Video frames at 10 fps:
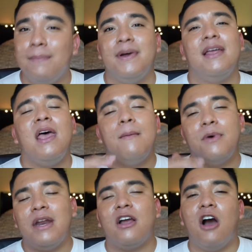but
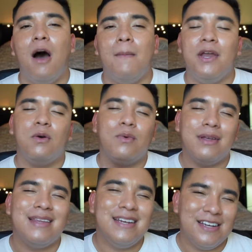putting a comment
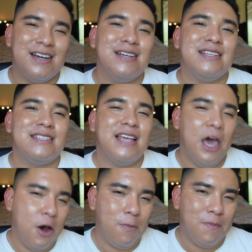really does
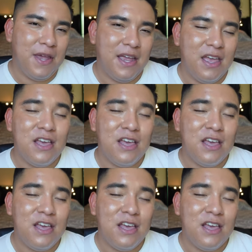help me.